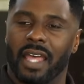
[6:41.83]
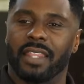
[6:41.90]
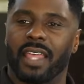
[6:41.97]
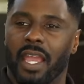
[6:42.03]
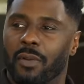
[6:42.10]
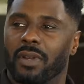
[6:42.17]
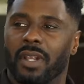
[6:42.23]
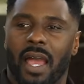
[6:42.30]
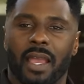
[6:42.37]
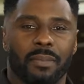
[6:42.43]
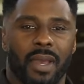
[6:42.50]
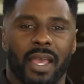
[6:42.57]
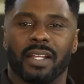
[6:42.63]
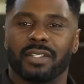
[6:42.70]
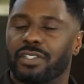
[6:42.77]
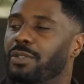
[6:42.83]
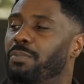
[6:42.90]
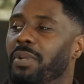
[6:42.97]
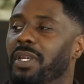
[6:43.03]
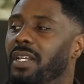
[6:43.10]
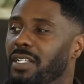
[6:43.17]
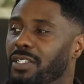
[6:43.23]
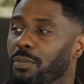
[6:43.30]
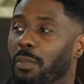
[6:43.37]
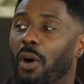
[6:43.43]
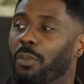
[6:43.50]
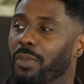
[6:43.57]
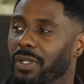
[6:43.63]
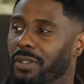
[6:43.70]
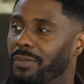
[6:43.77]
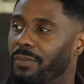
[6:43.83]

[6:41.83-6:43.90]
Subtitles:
and they were like, "Man, just be in this moment."